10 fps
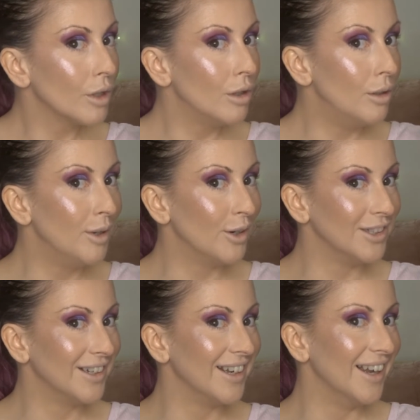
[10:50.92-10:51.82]
Oh my god,
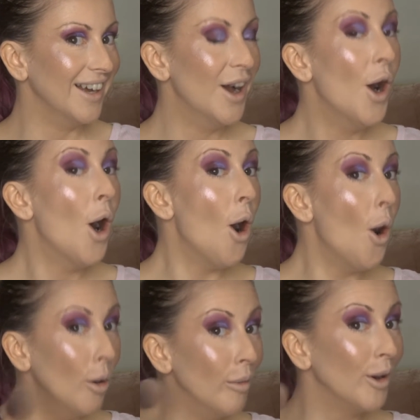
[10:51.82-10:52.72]
look at it.
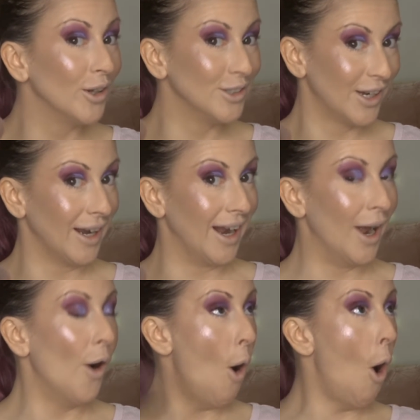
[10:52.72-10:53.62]
Oh my god, look at
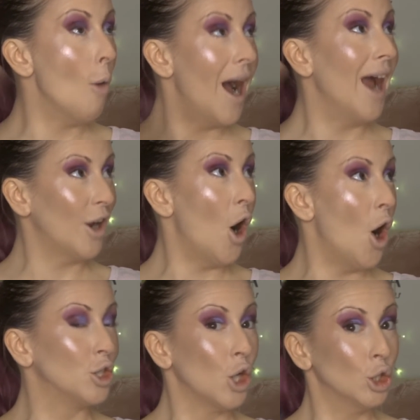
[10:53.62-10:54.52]
it. Oh my
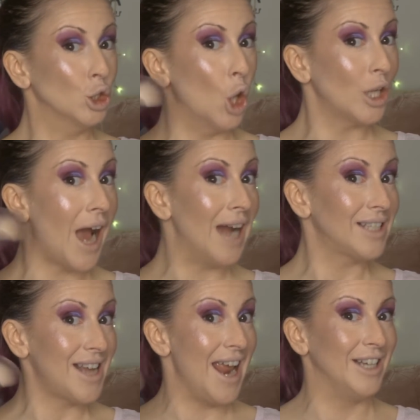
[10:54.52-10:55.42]
god, look
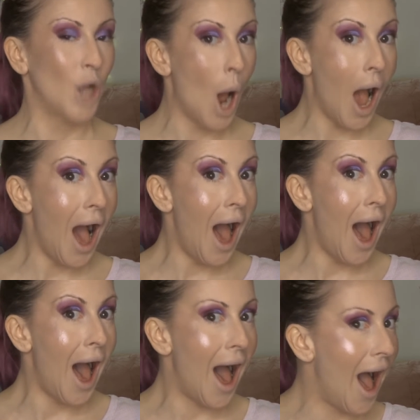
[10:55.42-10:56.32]
at it.
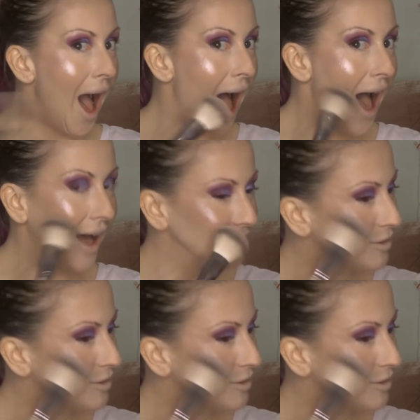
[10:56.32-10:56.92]
Ah!